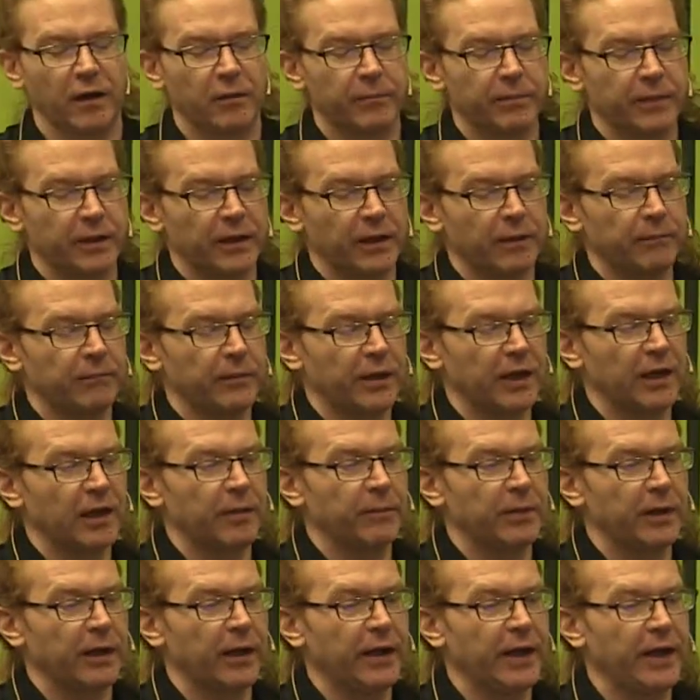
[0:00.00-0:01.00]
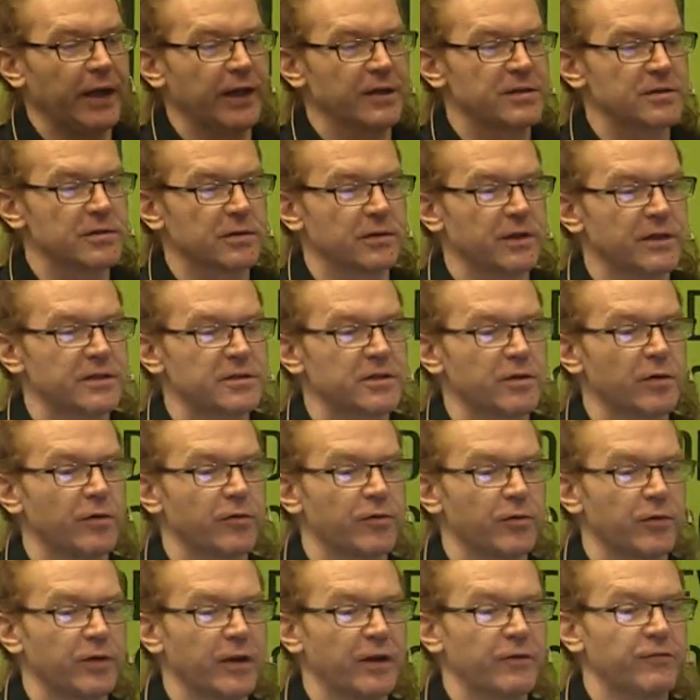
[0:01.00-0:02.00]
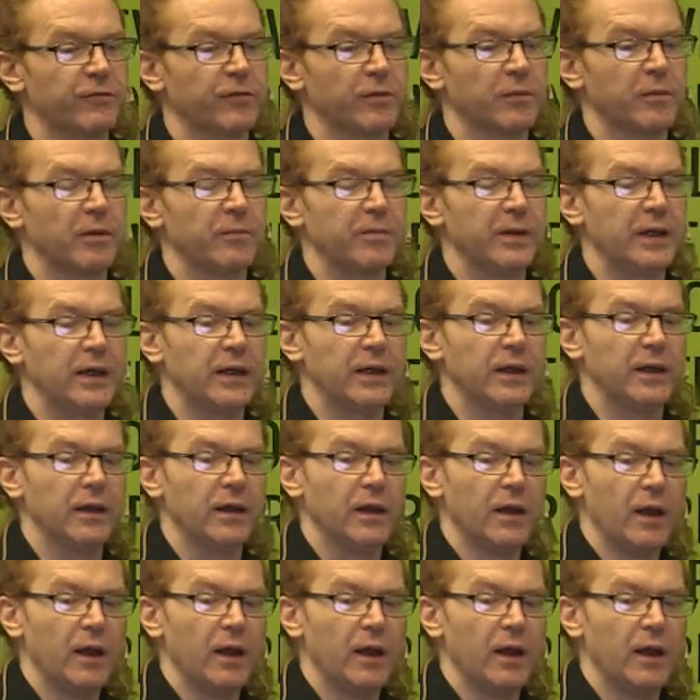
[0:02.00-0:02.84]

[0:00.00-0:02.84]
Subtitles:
but I'm getting a bit ahead, so let's go through that from the beginning.